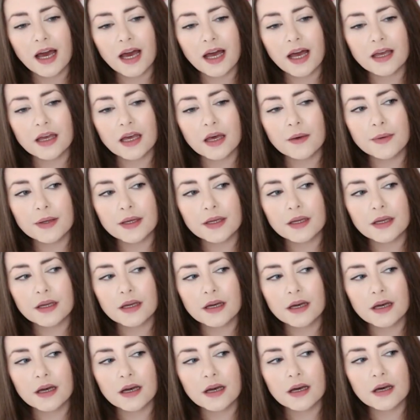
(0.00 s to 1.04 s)
and
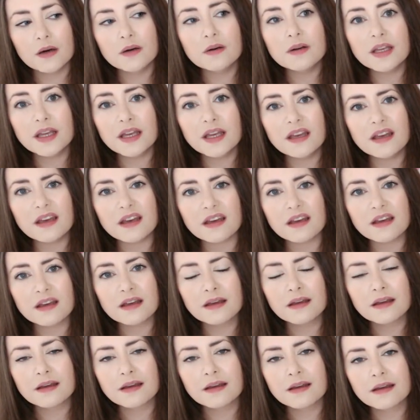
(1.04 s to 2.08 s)
going, oh yeah,
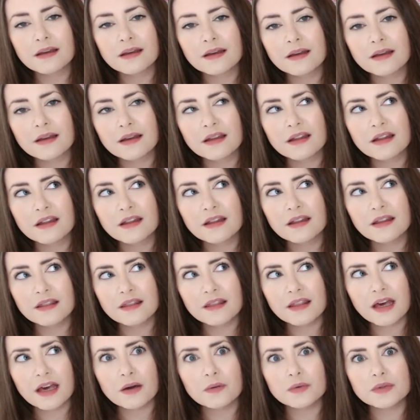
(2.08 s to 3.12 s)

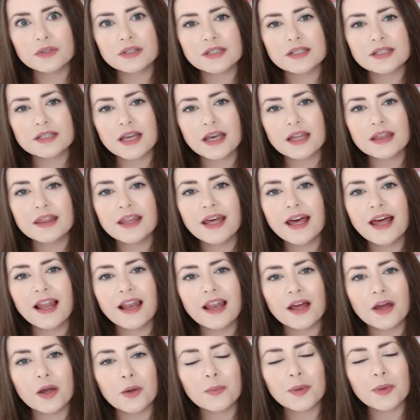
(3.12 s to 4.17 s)
that once scared the
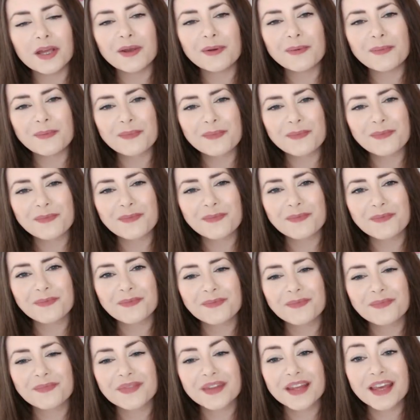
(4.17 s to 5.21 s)
hell out of me.
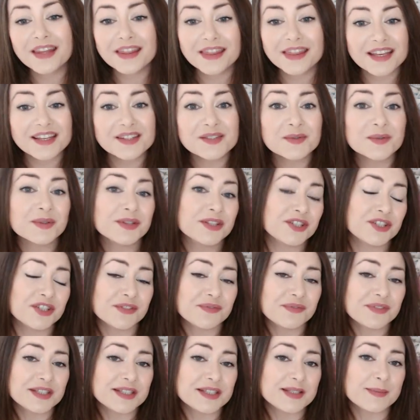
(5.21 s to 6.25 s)
That's what the
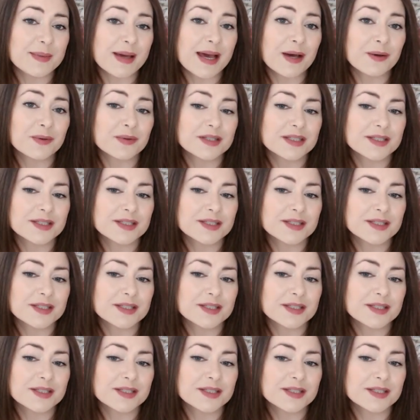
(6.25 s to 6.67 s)
shift is about.